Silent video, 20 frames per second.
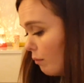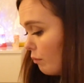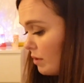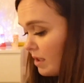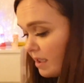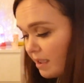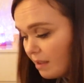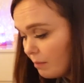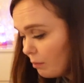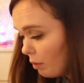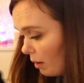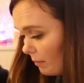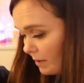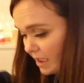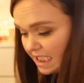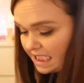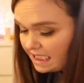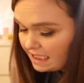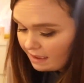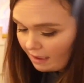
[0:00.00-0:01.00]
was the
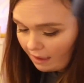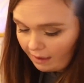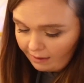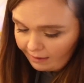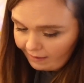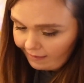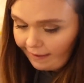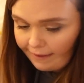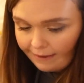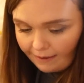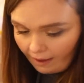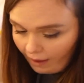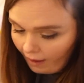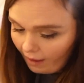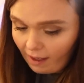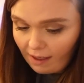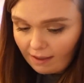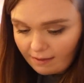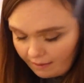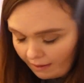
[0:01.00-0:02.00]
promise. And
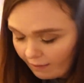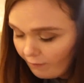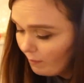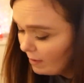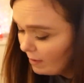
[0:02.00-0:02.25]
as I've